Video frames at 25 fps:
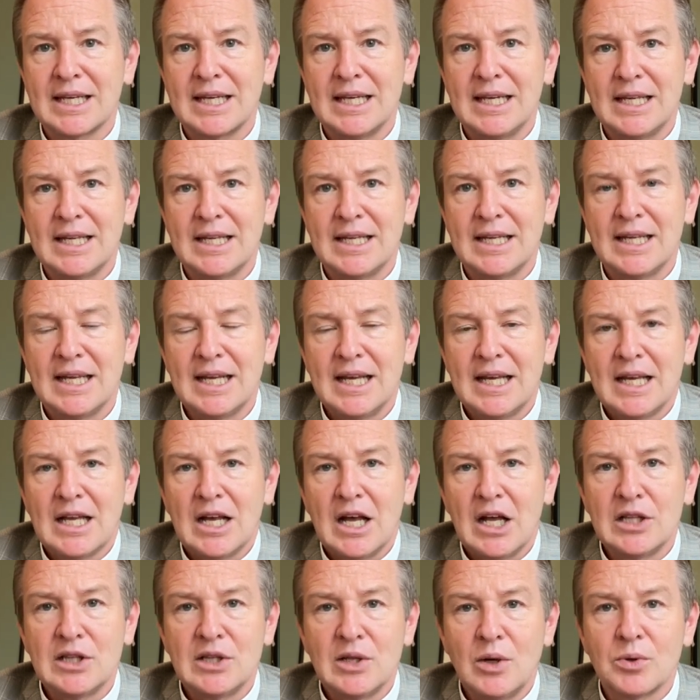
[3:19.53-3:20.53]
in
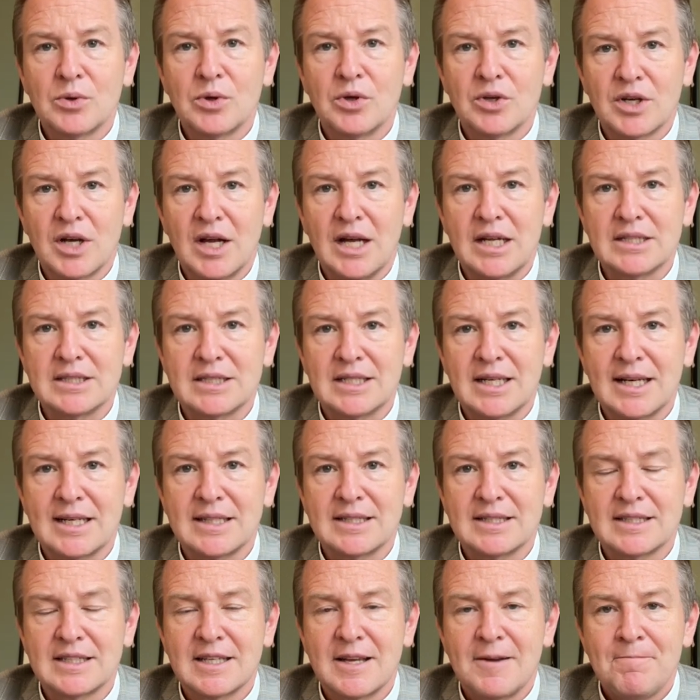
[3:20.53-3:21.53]
a local
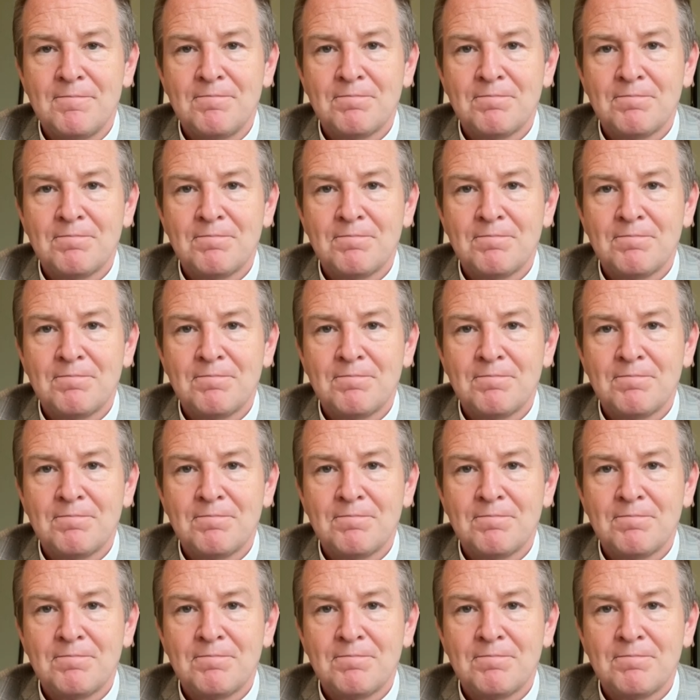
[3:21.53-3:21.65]
context.